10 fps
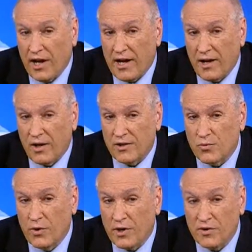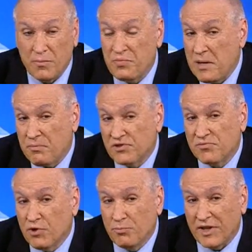We're the
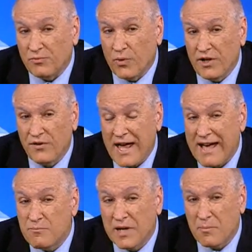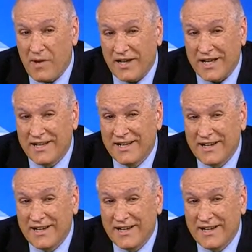people's movement. We don't have big money.